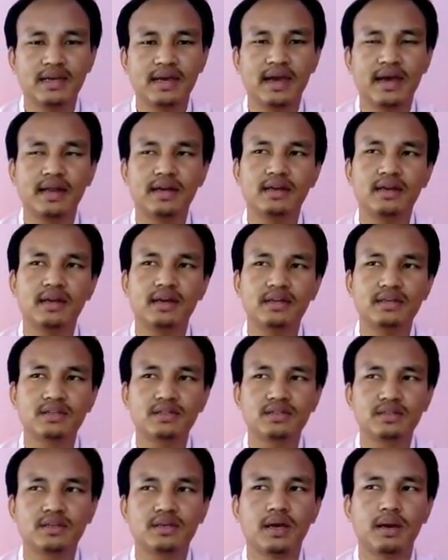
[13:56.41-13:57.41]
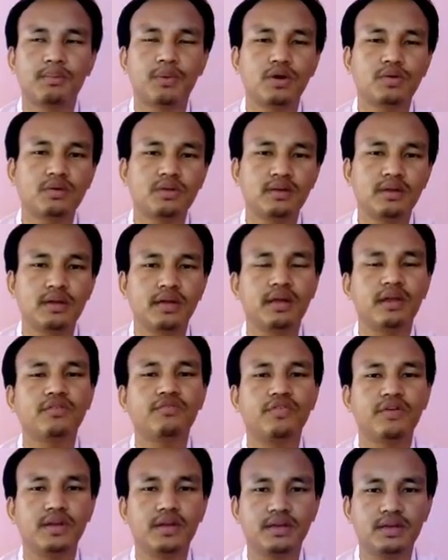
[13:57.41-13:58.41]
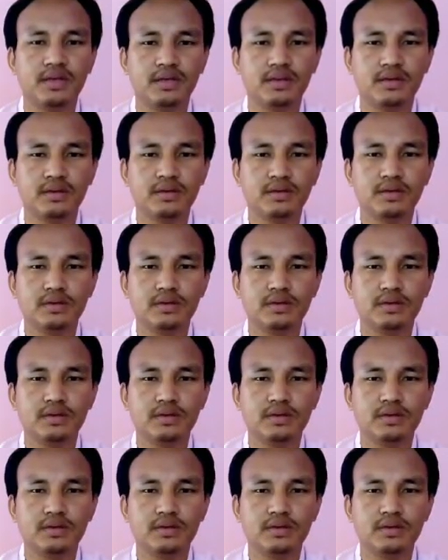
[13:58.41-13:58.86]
and that is about infinity.